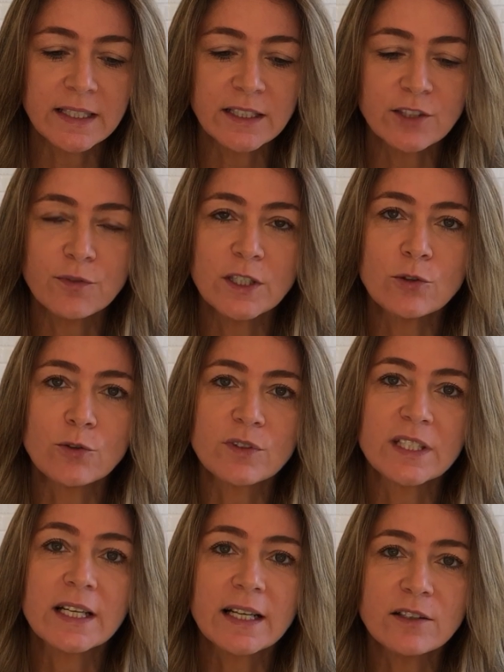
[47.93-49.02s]
and individuals
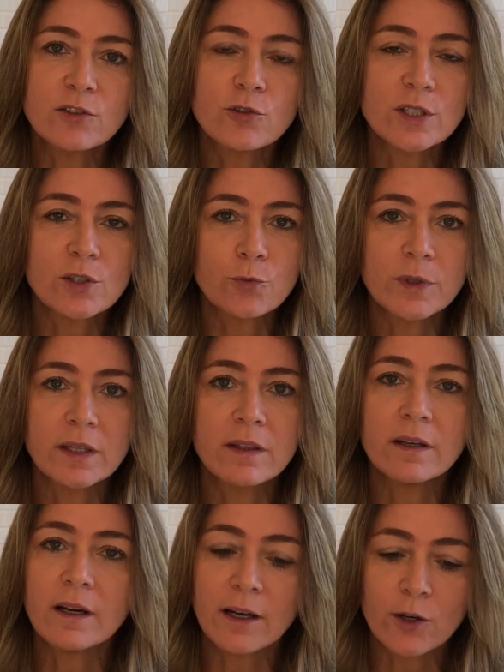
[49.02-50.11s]
in countries
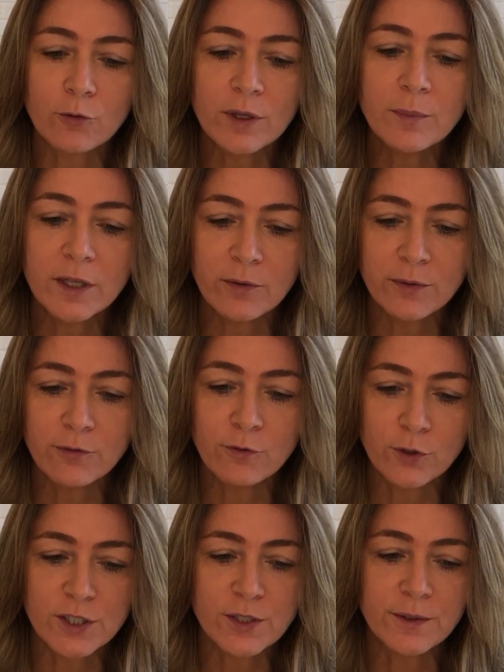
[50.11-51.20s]
with criminal
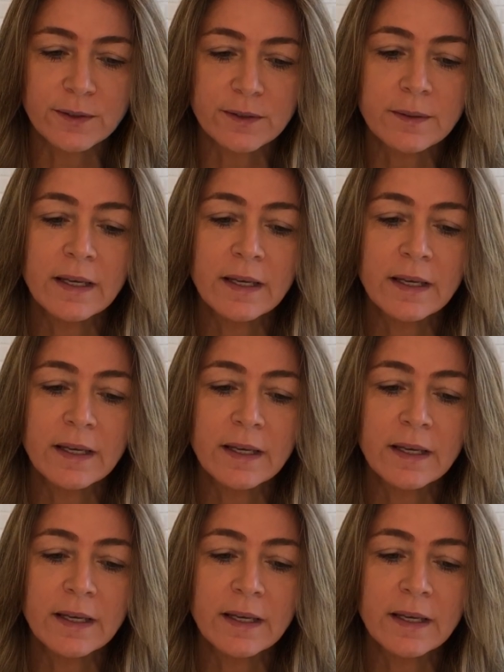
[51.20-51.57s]
enforcement.